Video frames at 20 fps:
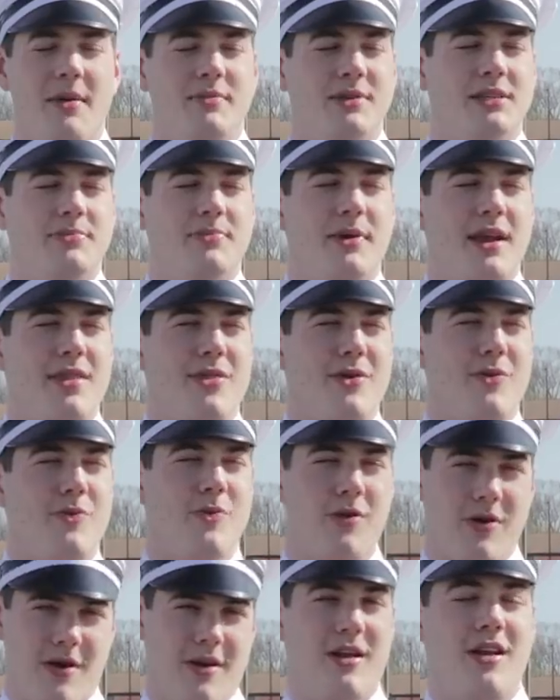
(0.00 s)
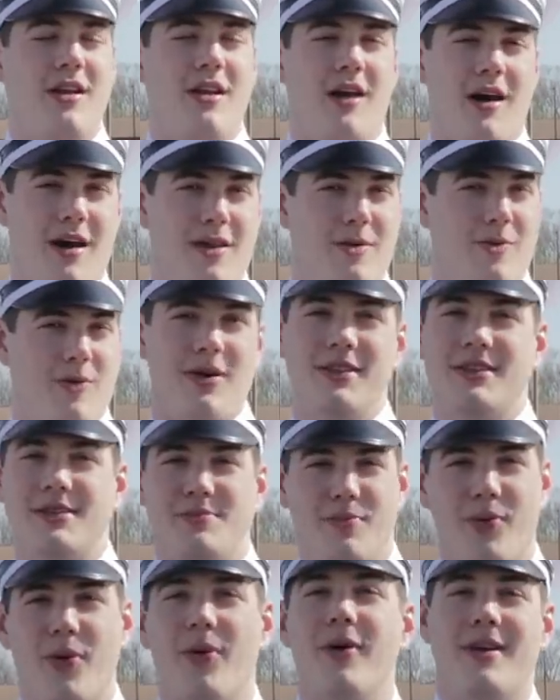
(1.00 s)
I'm spreading the word on what's
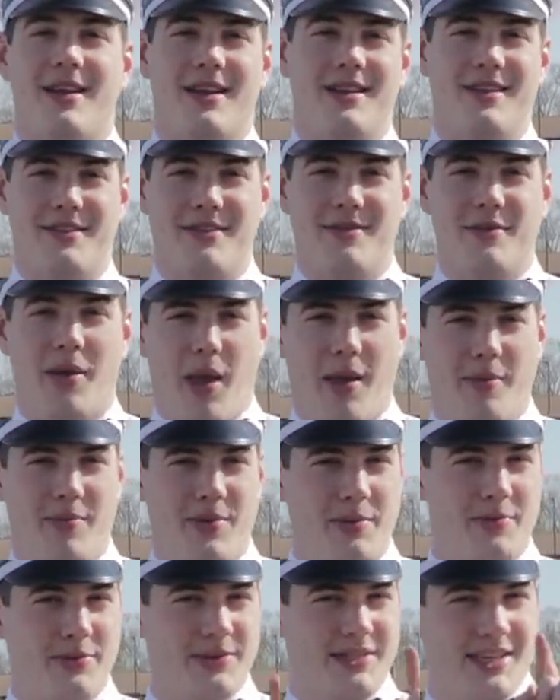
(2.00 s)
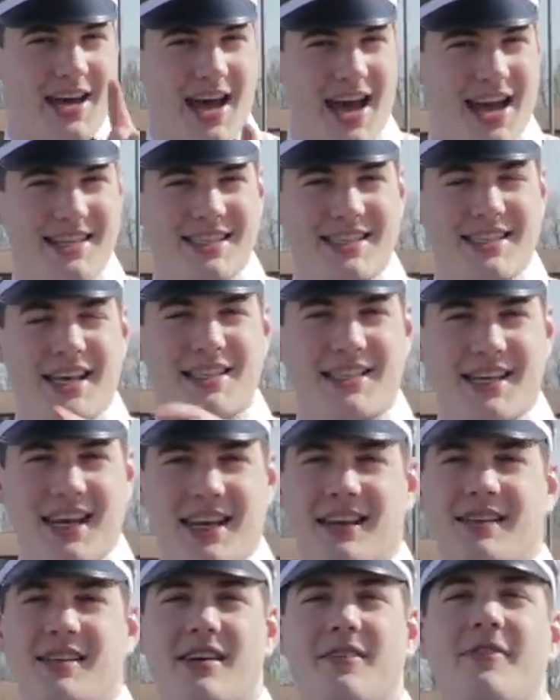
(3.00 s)
important in people's diets, and that's
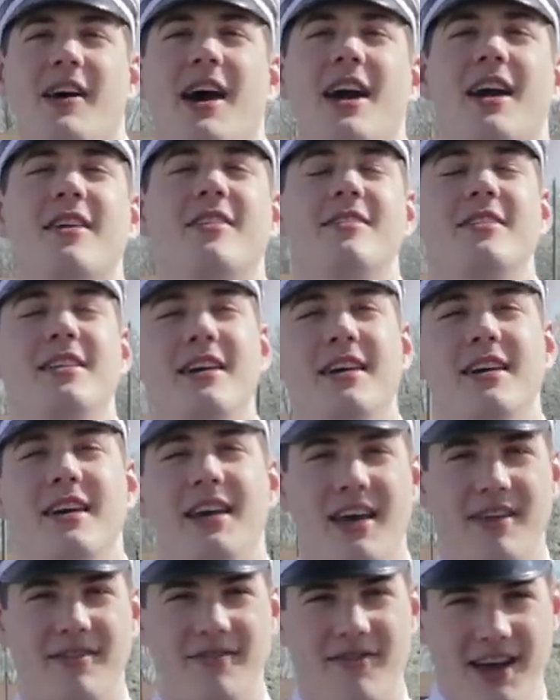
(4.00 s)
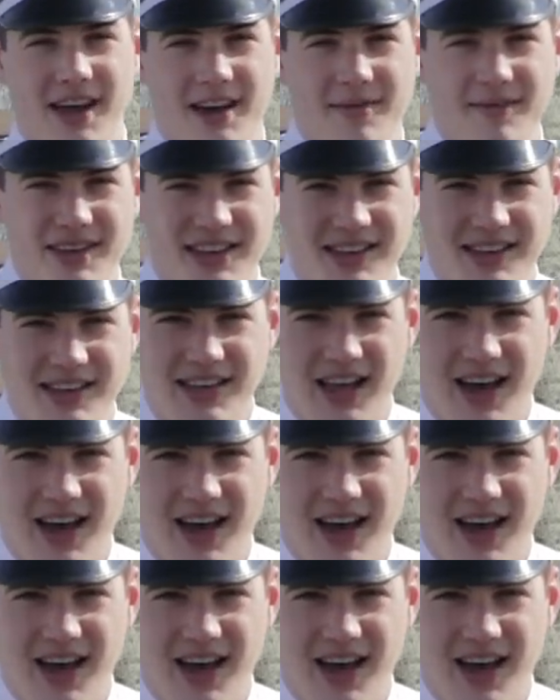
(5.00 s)
getting enough iron and vitamin